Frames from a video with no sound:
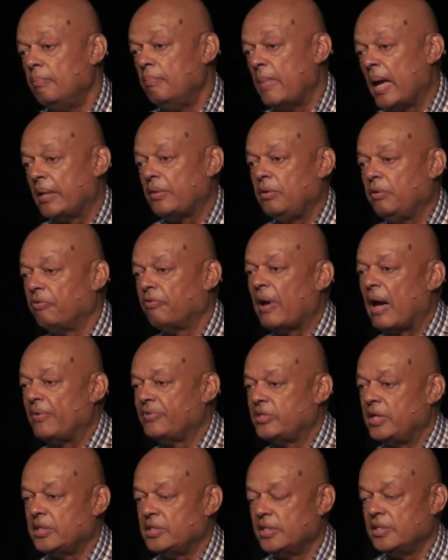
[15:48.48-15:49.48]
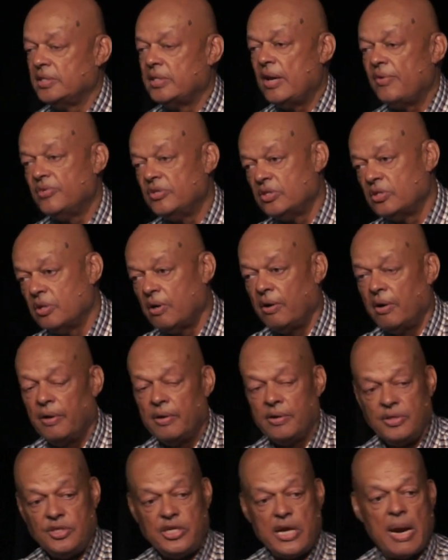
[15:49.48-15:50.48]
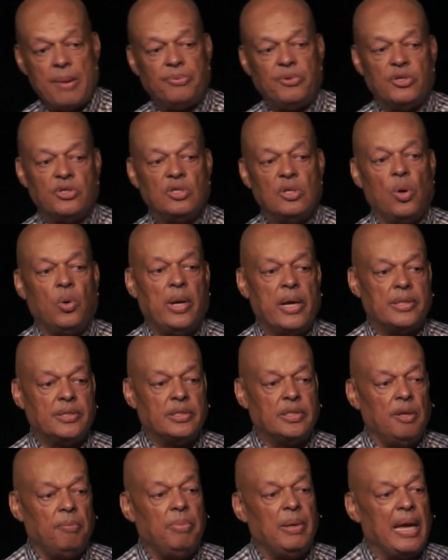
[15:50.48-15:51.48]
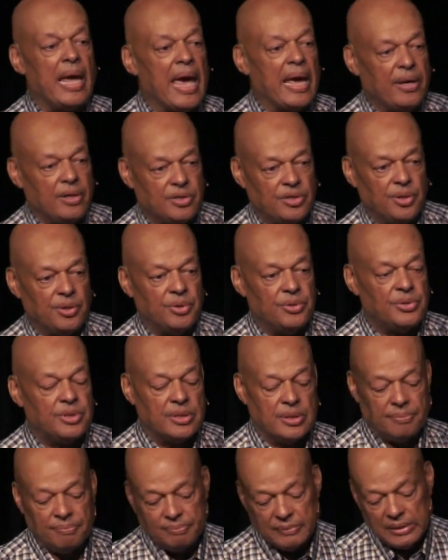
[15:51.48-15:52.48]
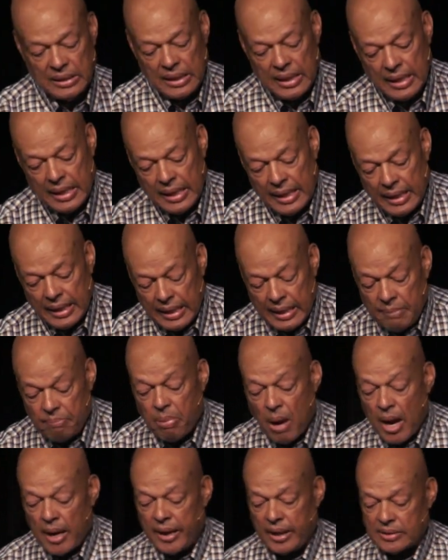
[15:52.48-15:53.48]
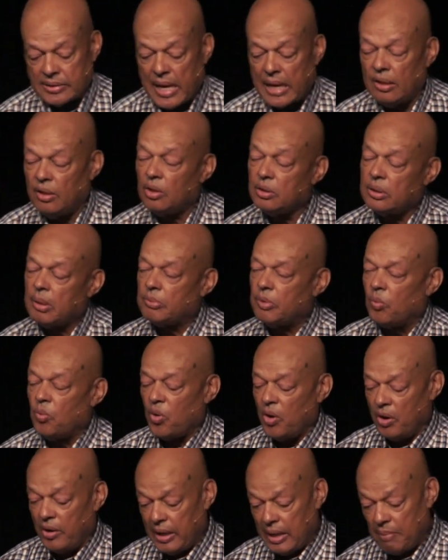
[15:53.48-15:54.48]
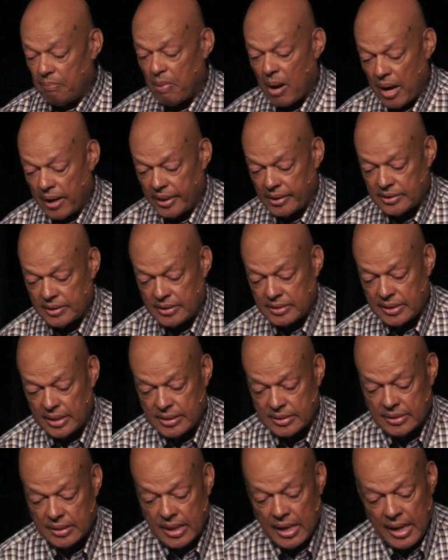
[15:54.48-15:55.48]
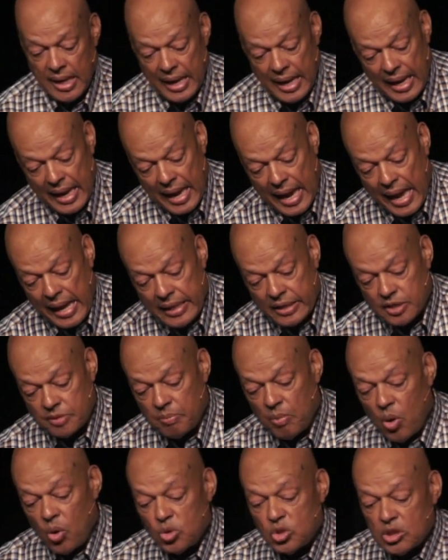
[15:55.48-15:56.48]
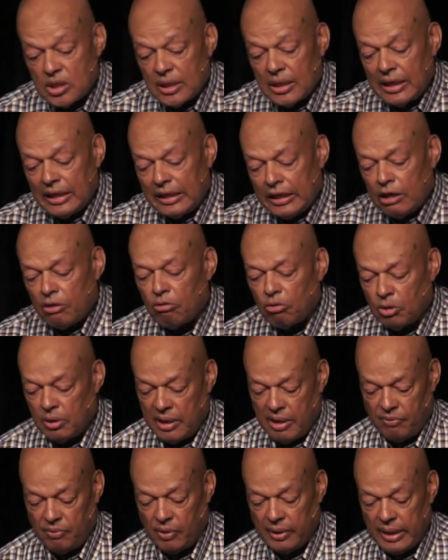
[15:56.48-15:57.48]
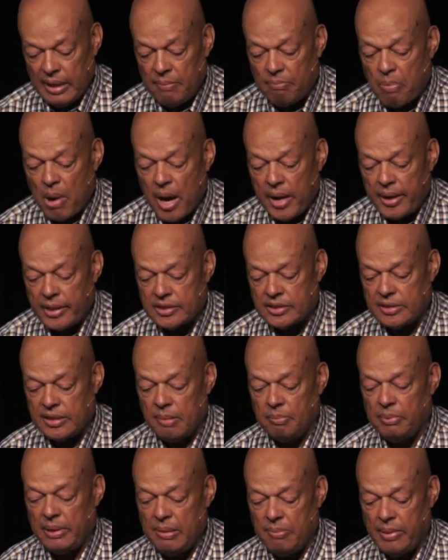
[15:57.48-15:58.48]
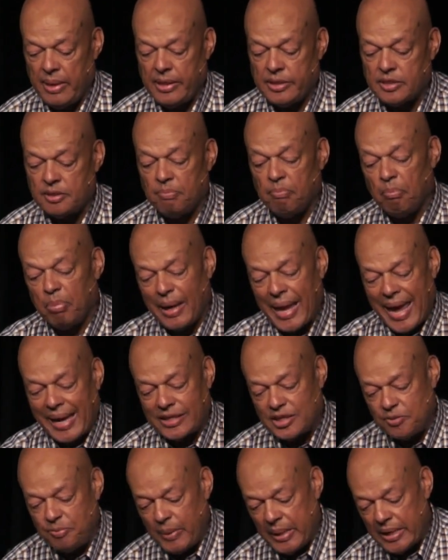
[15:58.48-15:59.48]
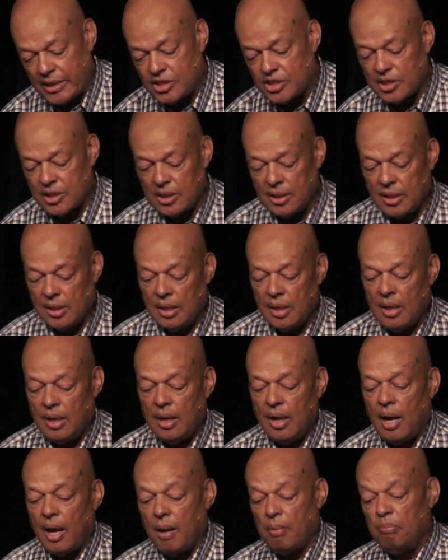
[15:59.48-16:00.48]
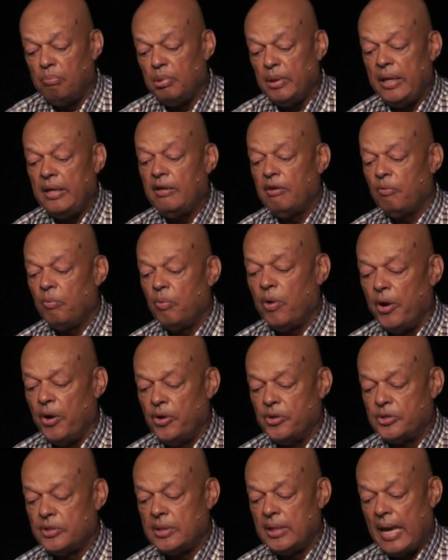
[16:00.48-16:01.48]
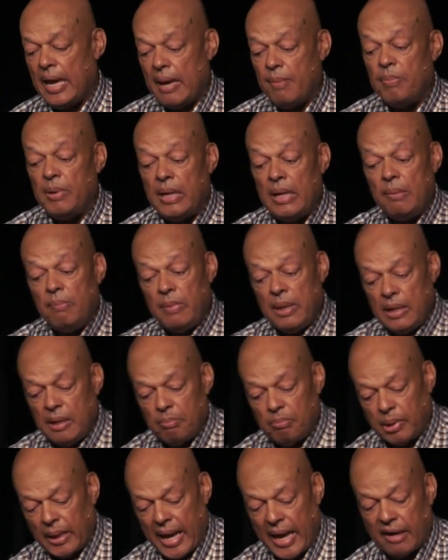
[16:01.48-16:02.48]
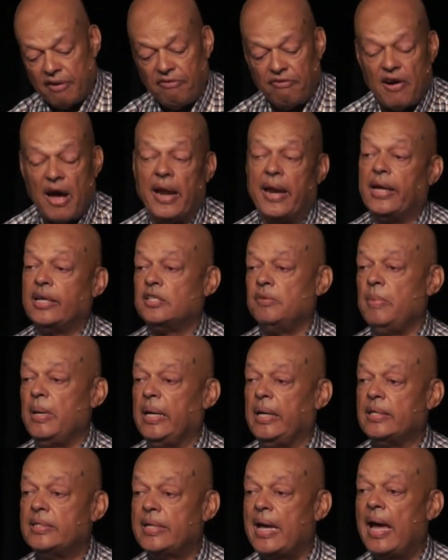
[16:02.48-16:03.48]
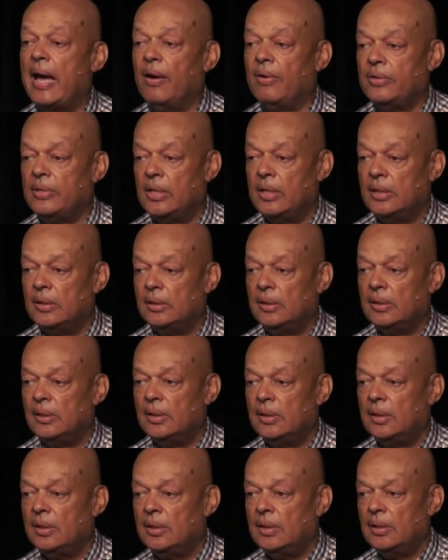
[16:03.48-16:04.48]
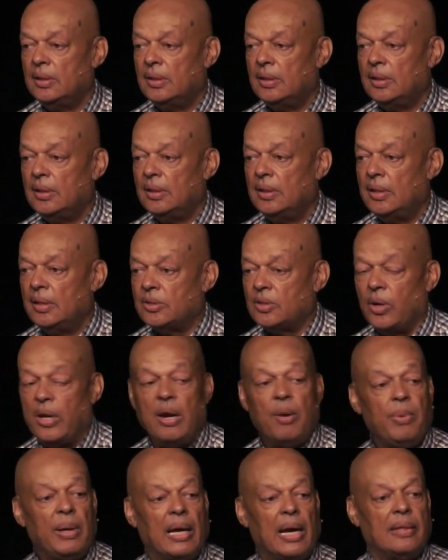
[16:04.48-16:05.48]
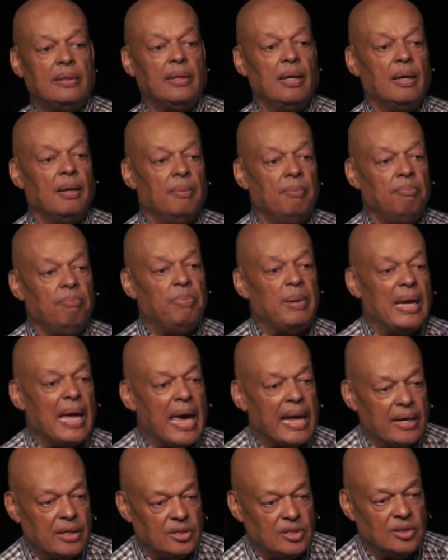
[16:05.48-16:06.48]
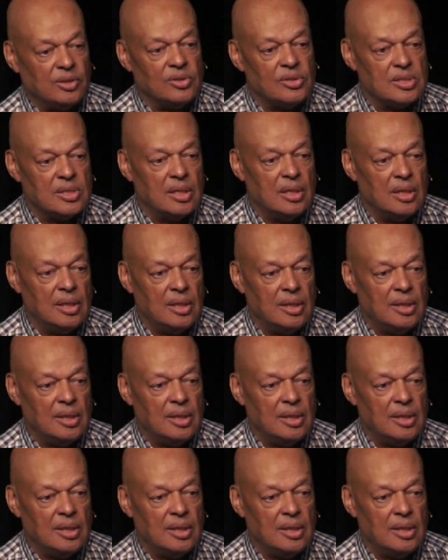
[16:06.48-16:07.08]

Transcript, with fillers: Matthew 5, 6, and 7 are chapters known as the Beatitudes. Ebonics, I looked up the word Ebonics. It says, at its most literal level, Ebonics simply means black speech, a blend words, ebony meaning black, phonics meaning sound. So here we got the Beatitudes.